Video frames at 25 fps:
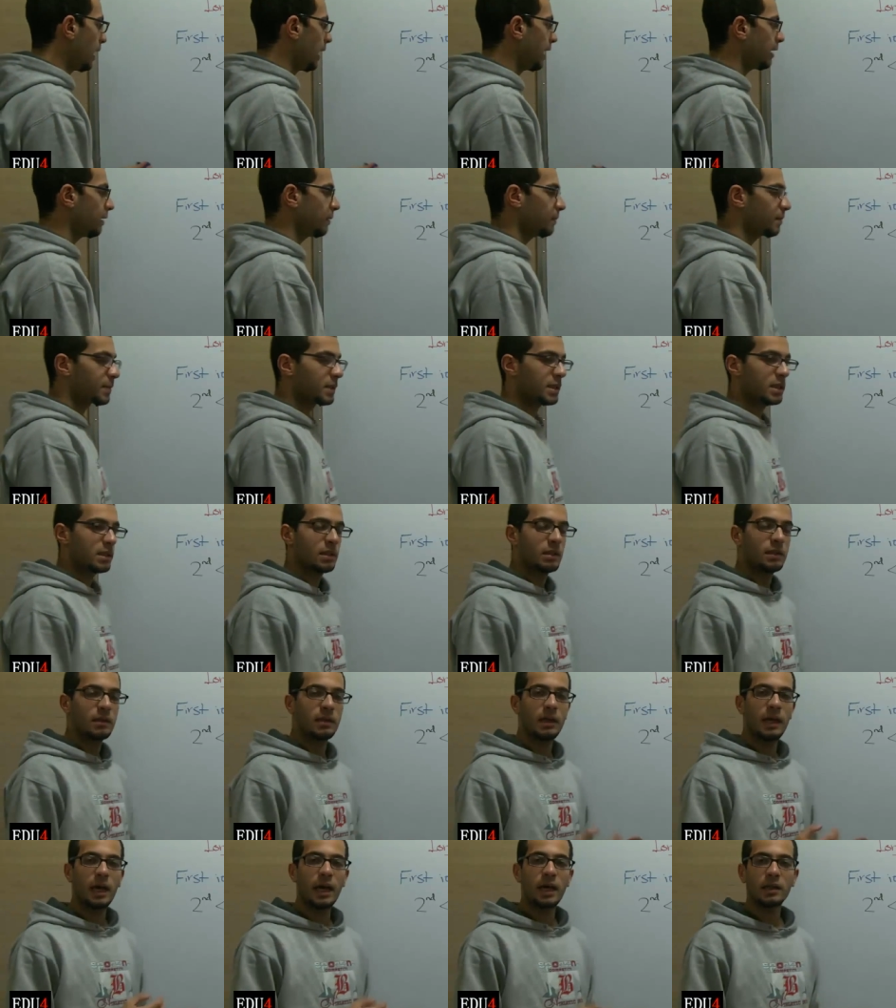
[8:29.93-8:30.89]
helps
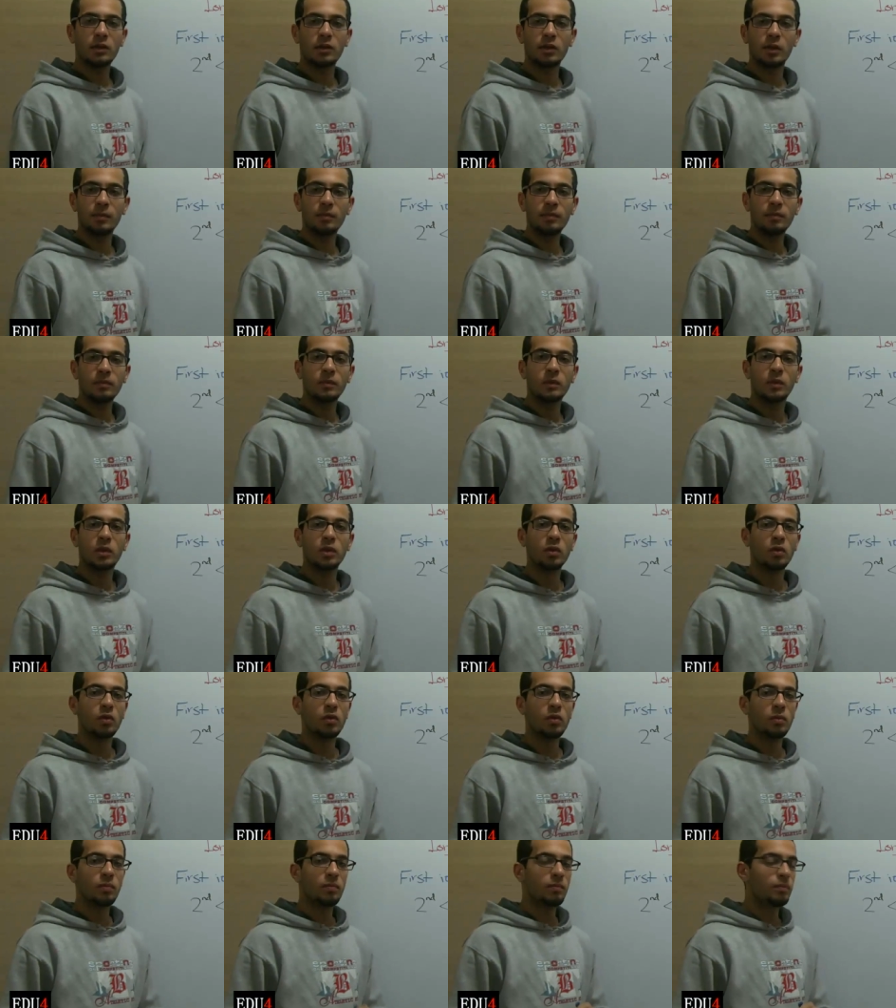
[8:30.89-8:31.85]
the atom
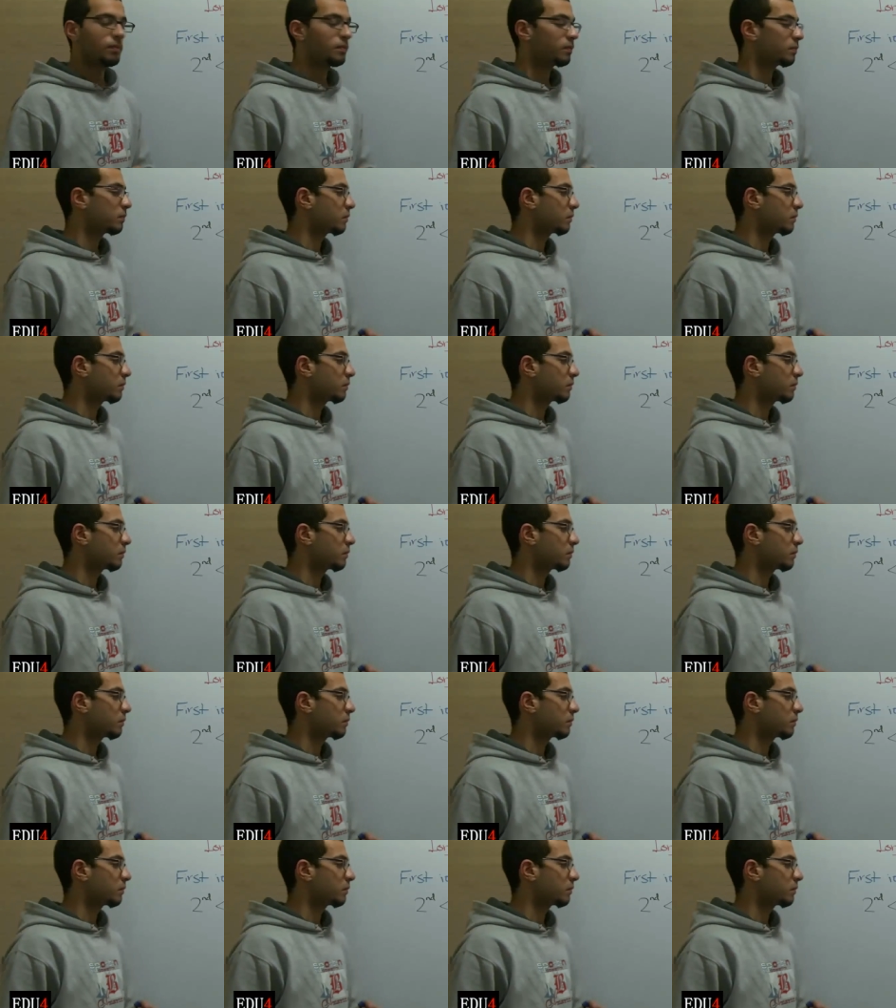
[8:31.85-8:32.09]
to